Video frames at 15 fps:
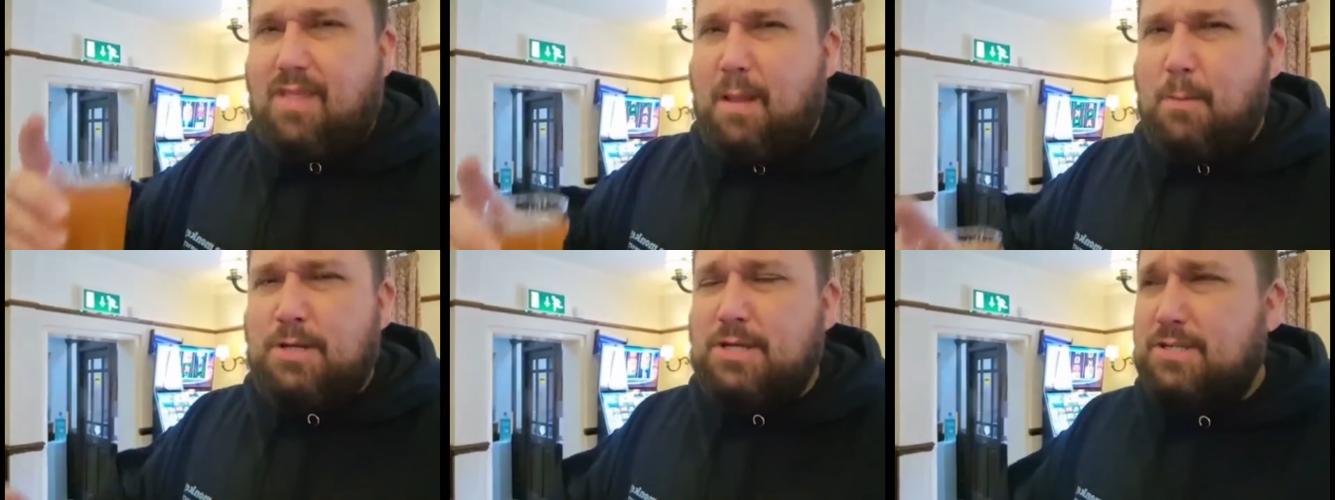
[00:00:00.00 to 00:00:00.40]

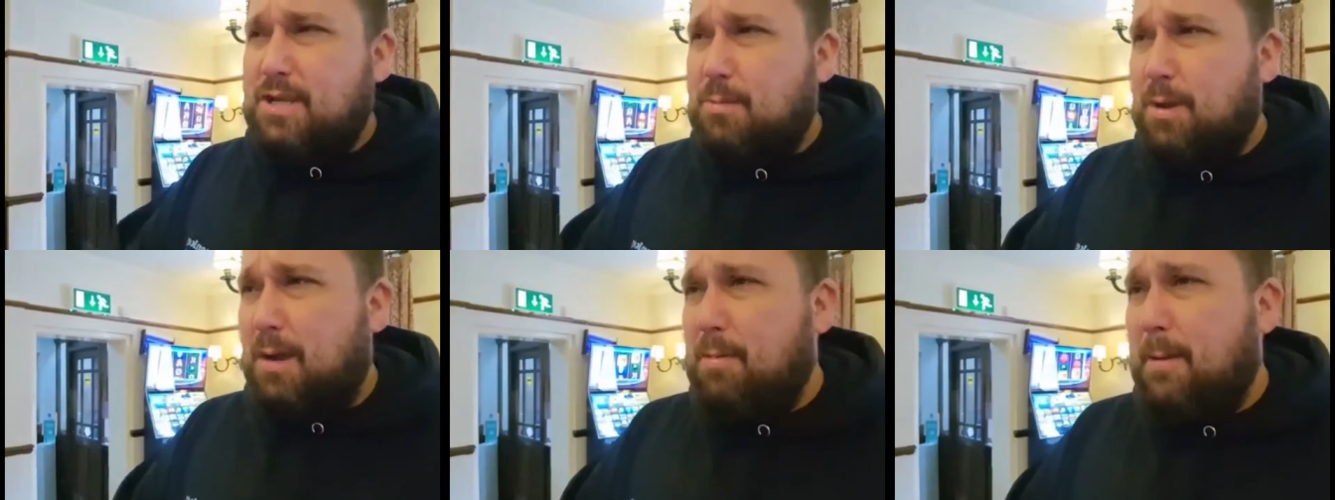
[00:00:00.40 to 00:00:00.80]
which is
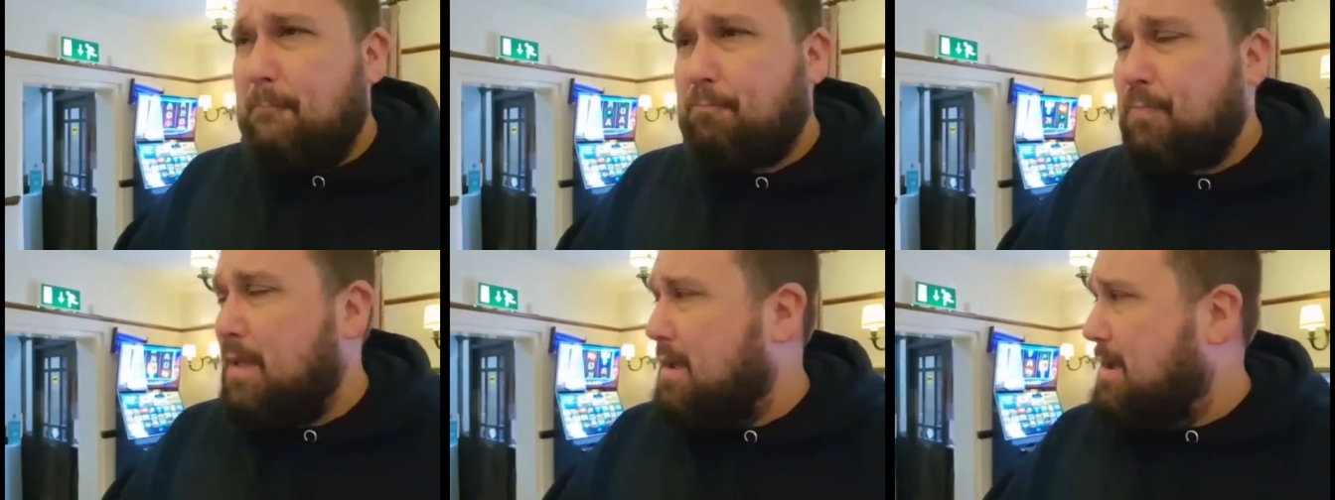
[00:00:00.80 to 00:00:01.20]
superb.
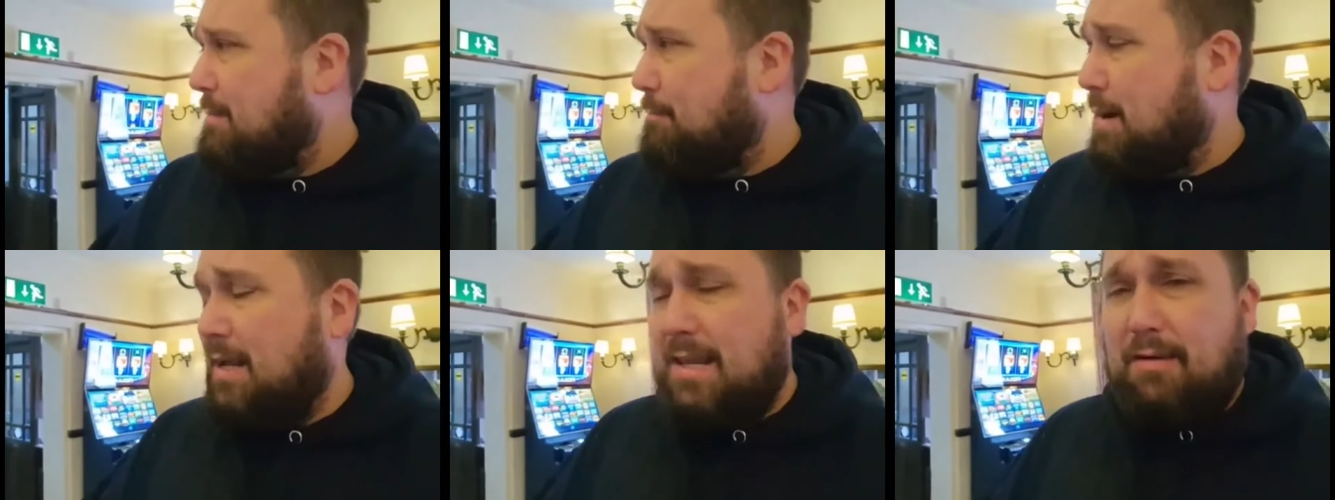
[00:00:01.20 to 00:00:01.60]

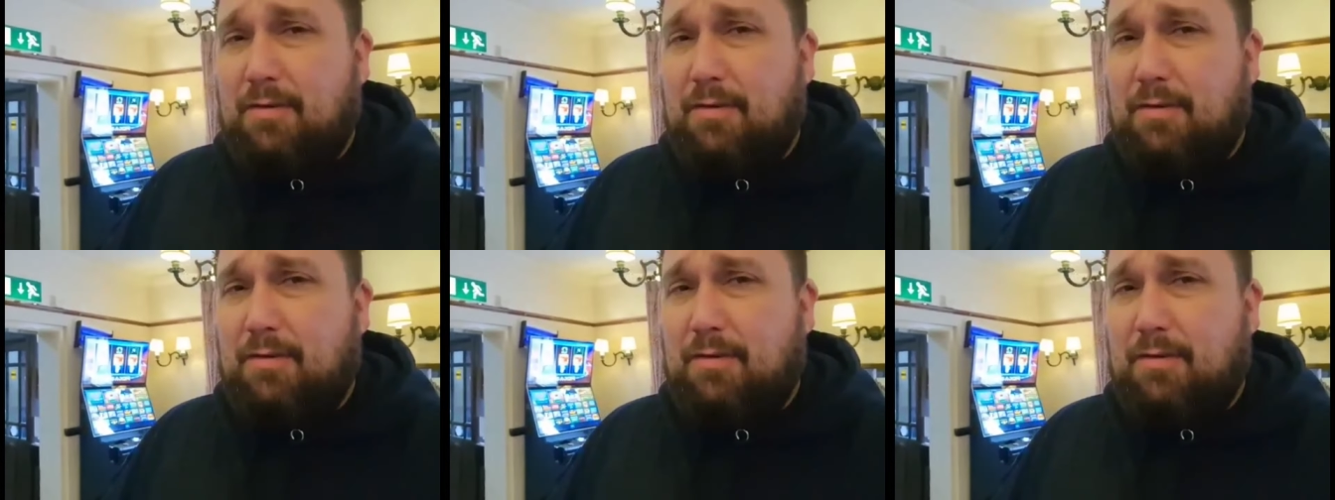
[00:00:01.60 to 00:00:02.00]
But a lovely pub